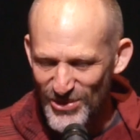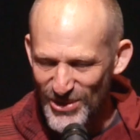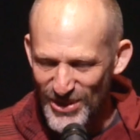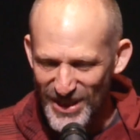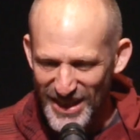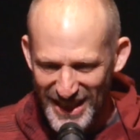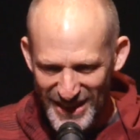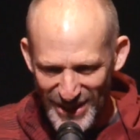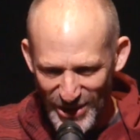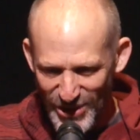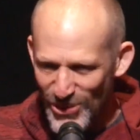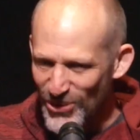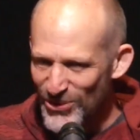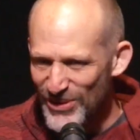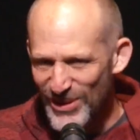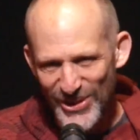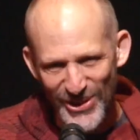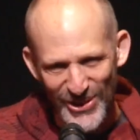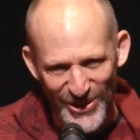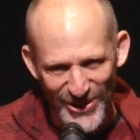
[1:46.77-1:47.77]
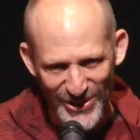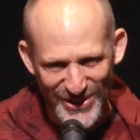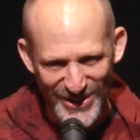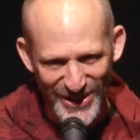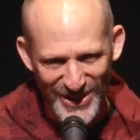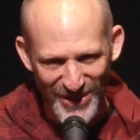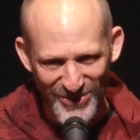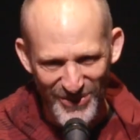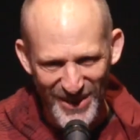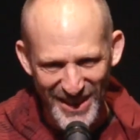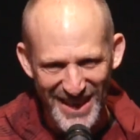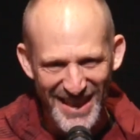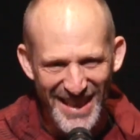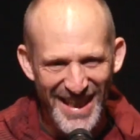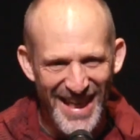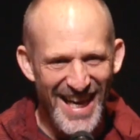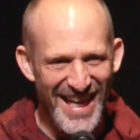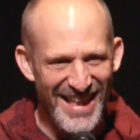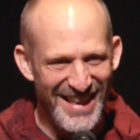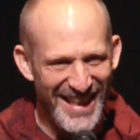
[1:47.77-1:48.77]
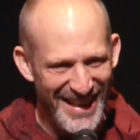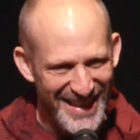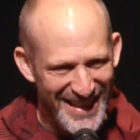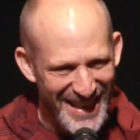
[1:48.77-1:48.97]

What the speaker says: or the Golden Girls or something, and